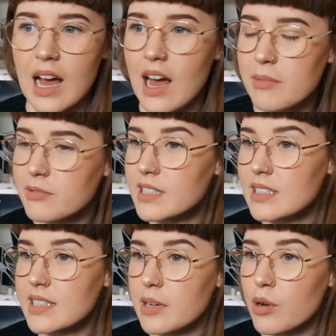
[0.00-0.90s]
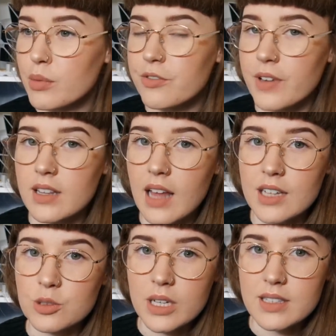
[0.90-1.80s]
And we did see Boba Fett
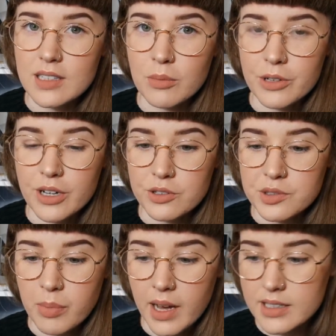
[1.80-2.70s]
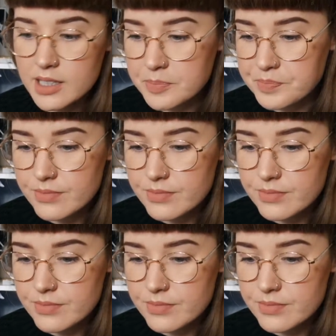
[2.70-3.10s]
large ones somewhere else, but